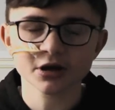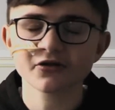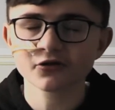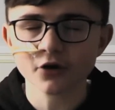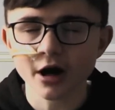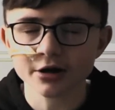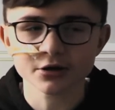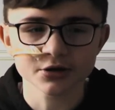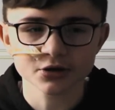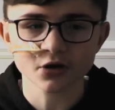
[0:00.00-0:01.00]

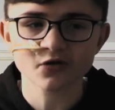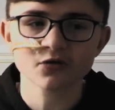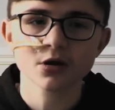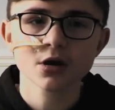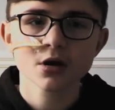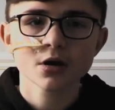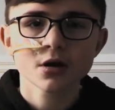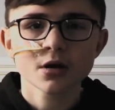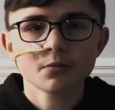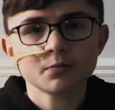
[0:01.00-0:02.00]
frightened of
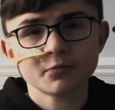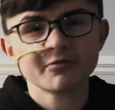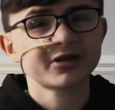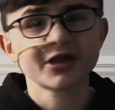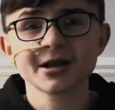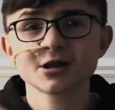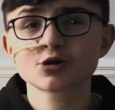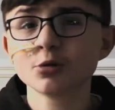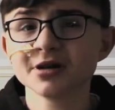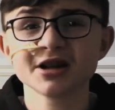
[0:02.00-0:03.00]
things
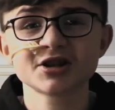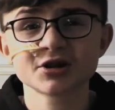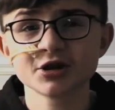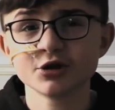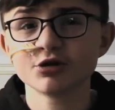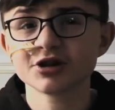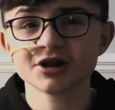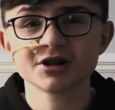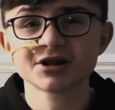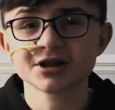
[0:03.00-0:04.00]
coming into the
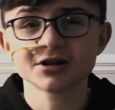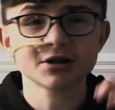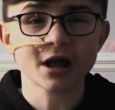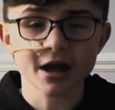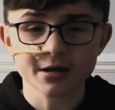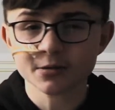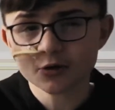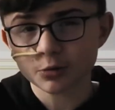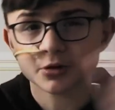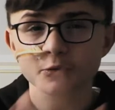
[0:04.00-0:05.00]
audience and like
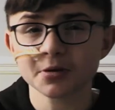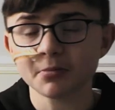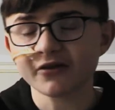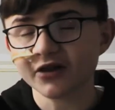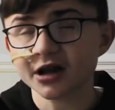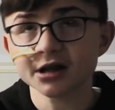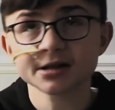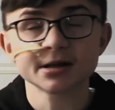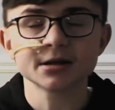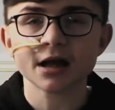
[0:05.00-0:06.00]
coming up in my face
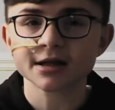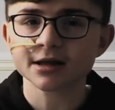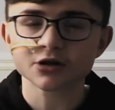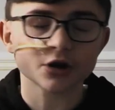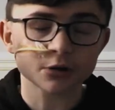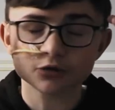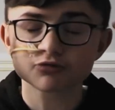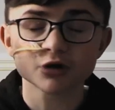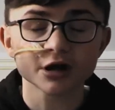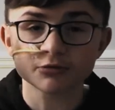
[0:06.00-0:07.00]
and etc. It was
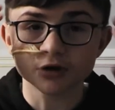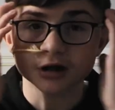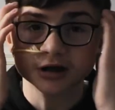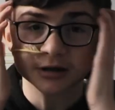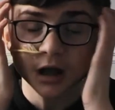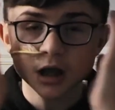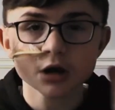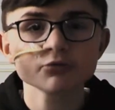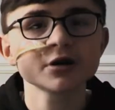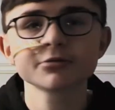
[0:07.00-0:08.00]
really
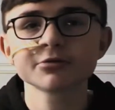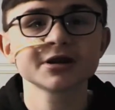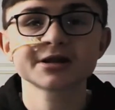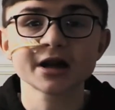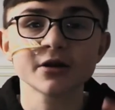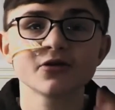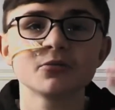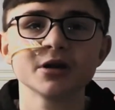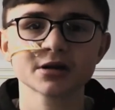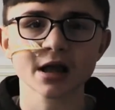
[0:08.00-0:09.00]
scary for
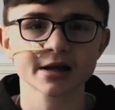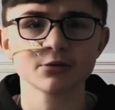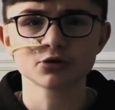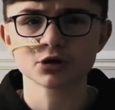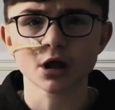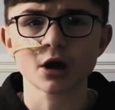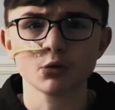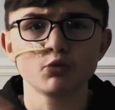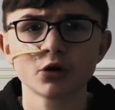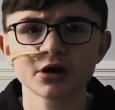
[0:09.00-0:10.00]
me. Like, it was like
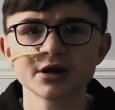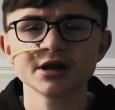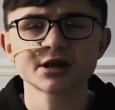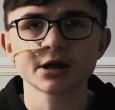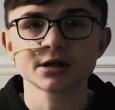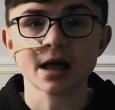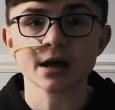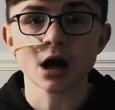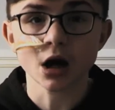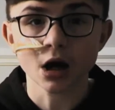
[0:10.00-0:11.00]
one of these things like,
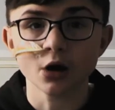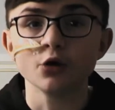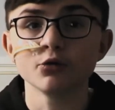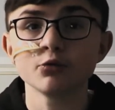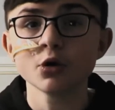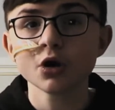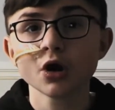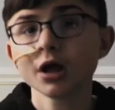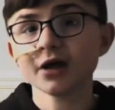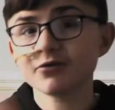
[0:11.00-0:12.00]
oh,
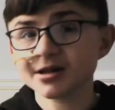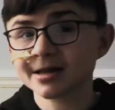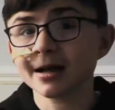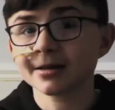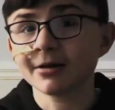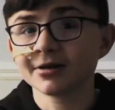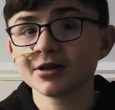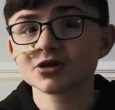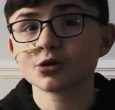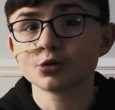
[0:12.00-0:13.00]
if we sat down in
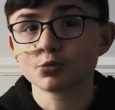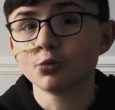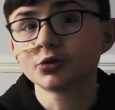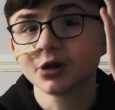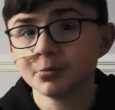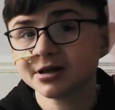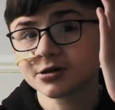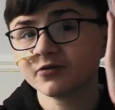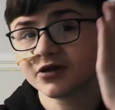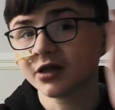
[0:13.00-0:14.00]
the stalls, would there be
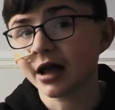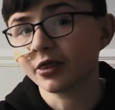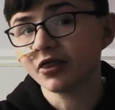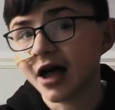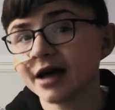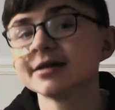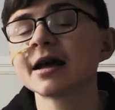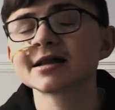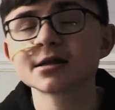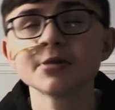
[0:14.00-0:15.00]
something like there
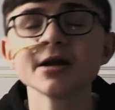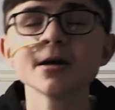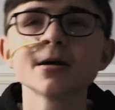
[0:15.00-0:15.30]
next to me?